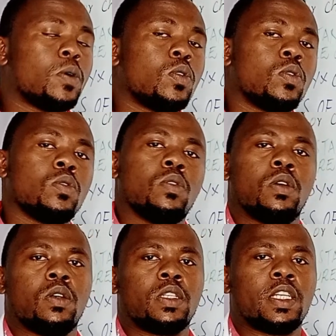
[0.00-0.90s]
who
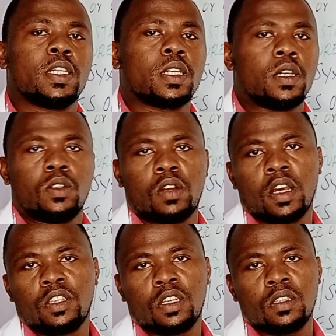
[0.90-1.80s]
take dry
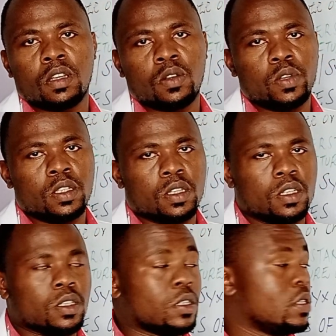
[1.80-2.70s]
gins and
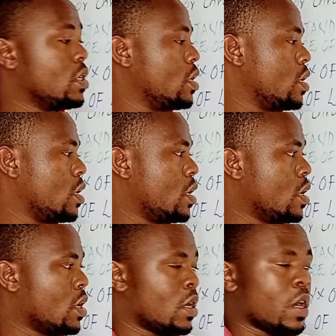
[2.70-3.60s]
whiskeys.
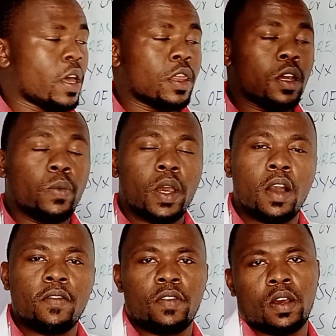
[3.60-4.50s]
And then we
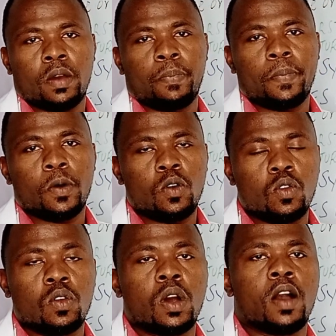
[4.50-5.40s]
have people
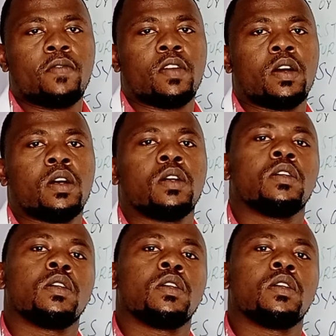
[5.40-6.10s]
who have